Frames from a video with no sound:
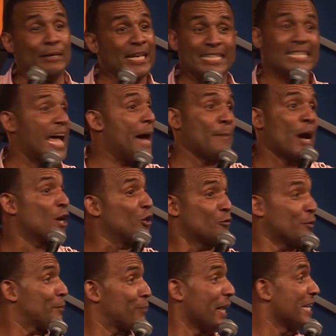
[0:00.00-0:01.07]
this time I
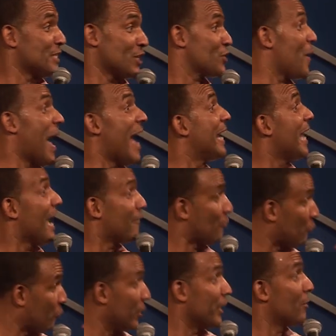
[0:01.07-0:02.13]
couldn't replace it, so I had to
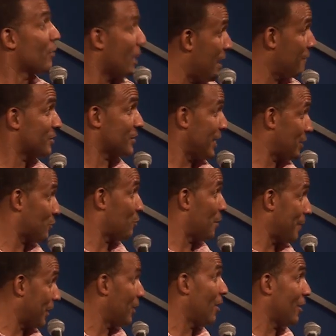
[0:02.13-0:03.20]
have a real conversation
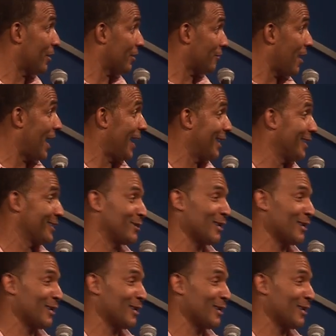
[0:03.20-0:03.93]
with my daughter, right?